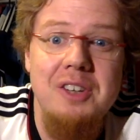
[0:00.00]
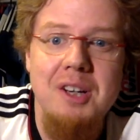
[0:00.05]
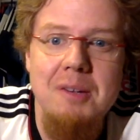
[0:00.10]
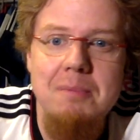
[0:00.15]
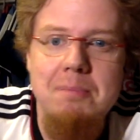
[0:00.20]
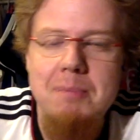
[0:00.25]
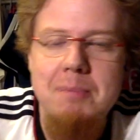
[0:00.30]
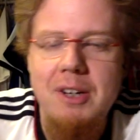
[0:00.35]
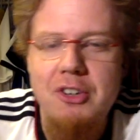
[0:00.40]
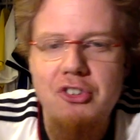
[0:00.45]
Cup
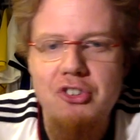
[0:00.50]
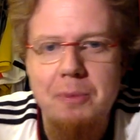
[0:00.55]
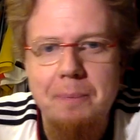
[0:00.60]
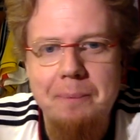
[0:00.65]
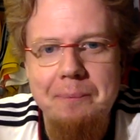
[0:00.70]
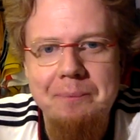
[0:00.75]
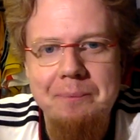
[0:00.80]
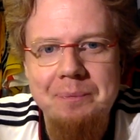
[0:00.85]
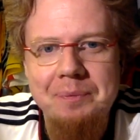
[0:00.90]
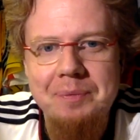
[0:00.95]
match.
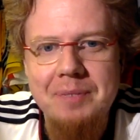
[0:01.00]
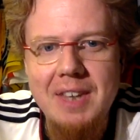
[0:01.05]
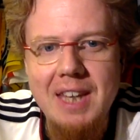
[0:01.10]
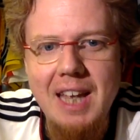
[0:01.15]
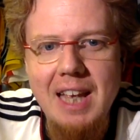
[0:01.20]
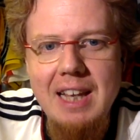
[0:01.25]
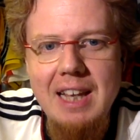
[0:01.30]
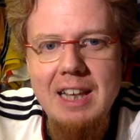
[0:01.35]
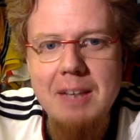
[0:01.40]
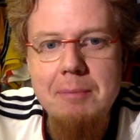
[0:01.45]

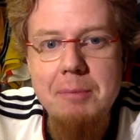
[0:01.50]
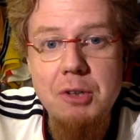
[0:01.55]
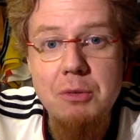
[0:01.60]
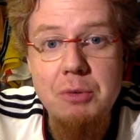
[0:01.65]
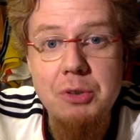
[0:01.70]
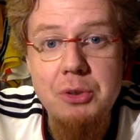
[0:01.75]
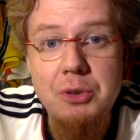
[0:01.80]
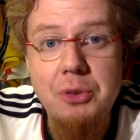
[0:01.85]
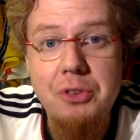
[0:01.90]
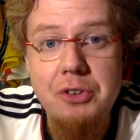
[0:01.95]
Let me know
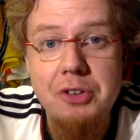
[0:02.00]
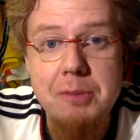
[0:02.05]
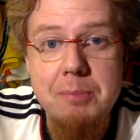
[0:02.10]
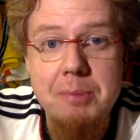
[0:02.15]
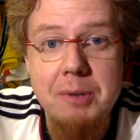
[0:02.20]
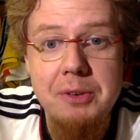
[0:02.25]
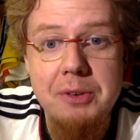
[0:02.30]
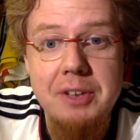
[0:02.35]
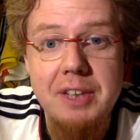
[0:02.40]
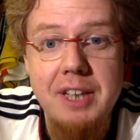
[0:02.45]
what you thought
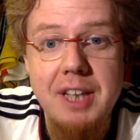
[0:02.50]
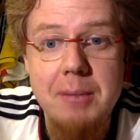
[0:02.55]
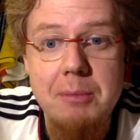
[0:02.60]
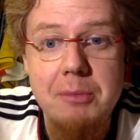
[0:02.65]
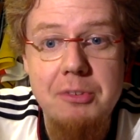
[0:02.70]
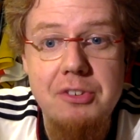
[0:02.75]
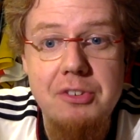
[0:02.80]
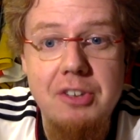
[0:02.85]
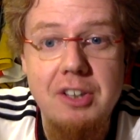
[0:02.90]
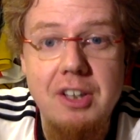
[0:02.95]
about the
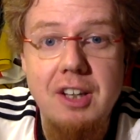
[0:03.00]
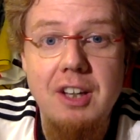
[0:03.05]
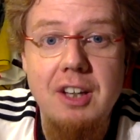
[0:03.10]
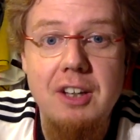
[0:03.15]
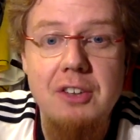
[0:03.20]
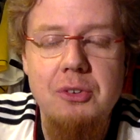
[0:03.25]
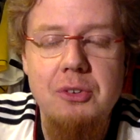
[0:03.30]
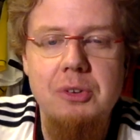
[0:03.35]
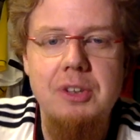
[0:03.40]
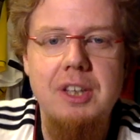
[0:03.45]
games
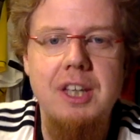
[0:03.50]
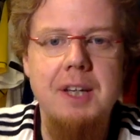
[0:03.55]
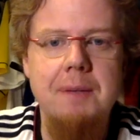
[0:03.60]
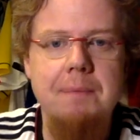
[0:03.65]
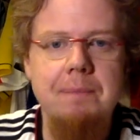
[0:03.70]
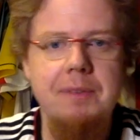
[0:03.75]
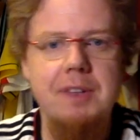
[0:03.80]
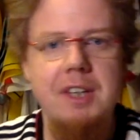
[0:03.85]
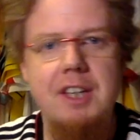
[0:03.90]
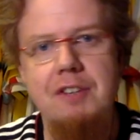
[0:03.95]
uh,
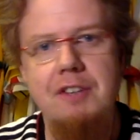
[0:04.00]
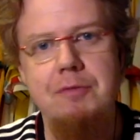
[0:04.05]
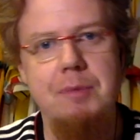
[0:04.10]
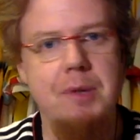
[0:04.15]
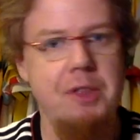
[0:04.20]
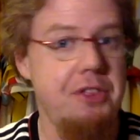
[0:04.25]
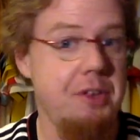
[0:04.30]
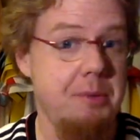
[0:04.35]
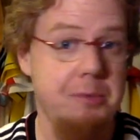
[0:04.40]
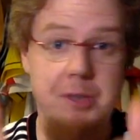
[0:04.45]
today. Give
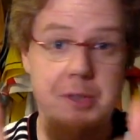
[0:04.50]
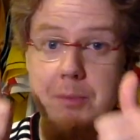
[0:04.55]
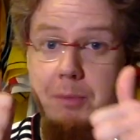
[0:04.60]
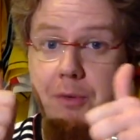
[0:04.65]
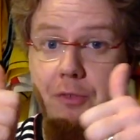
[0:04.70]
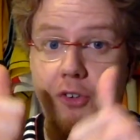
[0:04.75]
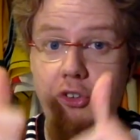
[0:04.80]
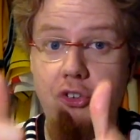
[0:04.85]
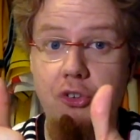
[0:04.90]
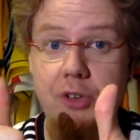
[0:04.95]
me a thumbs up
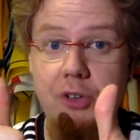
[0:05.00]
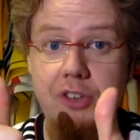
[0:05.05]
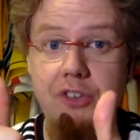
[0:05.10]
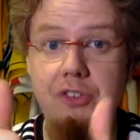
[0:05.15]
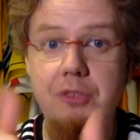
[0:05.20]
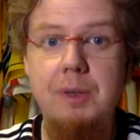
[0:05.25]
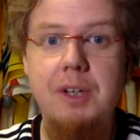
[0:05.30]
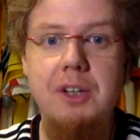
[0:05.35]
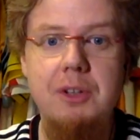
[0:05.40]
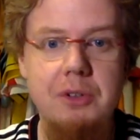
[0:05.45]
if you enjoyed
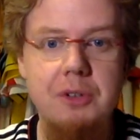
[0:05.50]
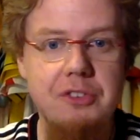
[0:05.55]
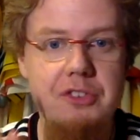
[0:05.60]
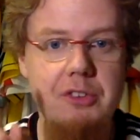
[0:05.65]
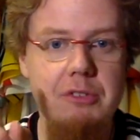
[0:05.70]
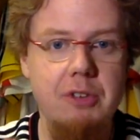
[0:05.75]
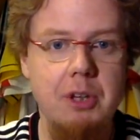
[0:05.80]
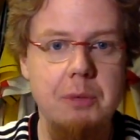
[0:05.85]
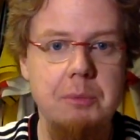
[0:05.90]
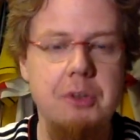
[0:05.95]
this video.
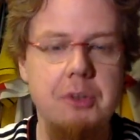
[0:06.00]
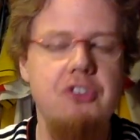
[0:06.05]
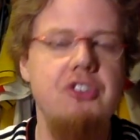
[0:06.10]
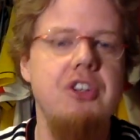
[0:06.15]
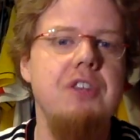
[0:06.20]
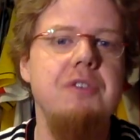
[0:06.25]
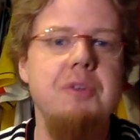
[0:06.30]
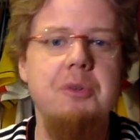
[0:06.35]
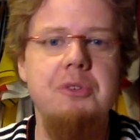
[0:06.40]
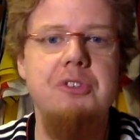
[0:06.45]
Subscribe to the
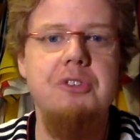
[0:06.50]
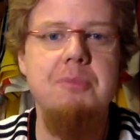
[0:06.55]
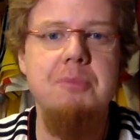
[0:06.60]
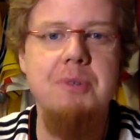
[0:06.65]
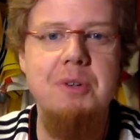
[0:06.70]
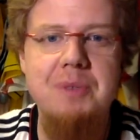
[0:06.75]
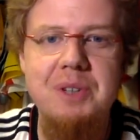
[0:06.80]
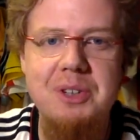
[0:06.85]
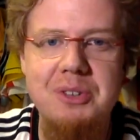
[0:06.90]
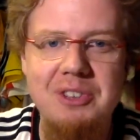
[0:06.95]
channel if you want to see
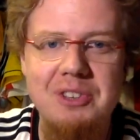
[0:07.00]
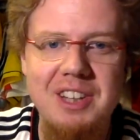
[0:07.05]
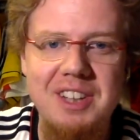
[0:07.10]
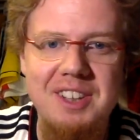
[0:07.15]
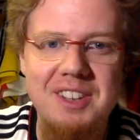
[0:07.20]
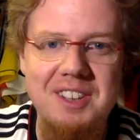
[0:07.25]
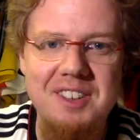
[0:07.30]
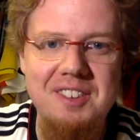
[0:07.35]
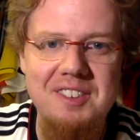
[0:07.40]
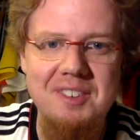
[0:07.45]
more videos
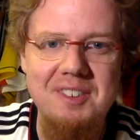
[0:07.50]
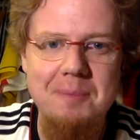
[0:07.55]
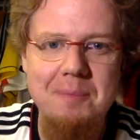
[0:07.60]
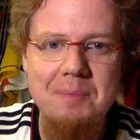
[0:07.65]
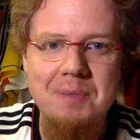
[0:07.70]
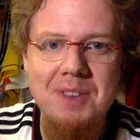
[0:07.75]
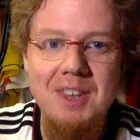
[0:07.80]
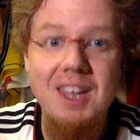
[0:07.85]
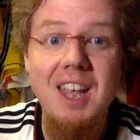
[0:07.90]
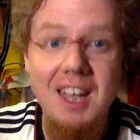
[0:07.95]
like these.
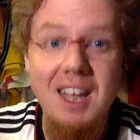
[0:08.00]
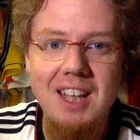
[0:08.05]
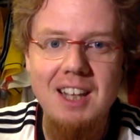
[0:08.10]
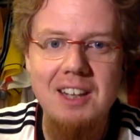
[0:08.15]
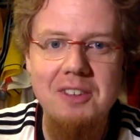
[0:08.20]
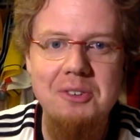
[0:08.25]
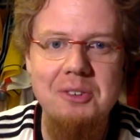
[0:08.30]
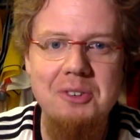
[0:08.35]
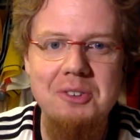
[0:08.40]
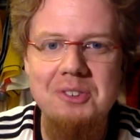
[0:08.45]

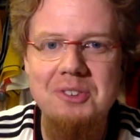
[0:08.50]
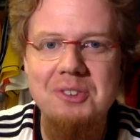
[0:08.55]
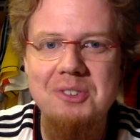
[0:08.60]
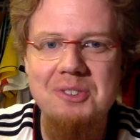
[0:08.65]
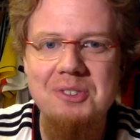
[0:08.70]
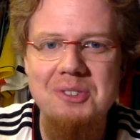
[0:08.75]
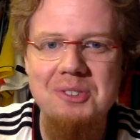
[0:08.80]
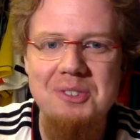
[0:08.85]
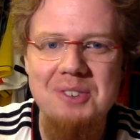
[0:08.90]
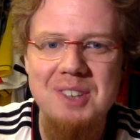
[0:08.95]
I'll talk to you
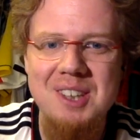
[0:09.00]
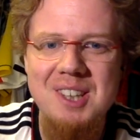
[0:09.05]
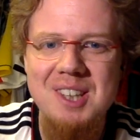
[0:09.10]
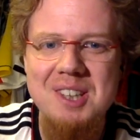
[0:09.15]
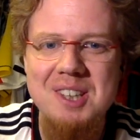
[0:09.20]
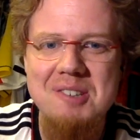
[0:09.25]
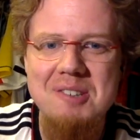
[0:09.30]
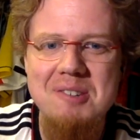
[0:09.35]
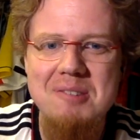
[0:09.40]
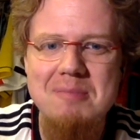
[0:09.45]
soon.
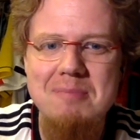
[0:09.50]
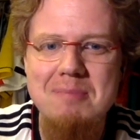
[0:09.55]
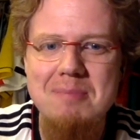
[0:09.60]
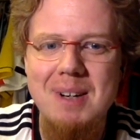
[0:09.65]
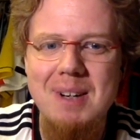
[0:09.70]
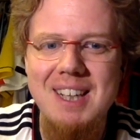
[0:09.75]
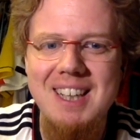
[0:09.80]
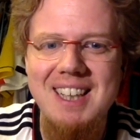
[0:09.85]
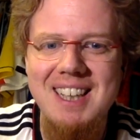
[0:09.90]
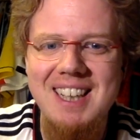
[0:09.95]

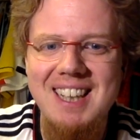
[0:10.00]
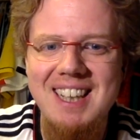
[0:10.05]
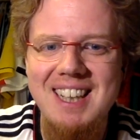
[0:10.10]
Bye.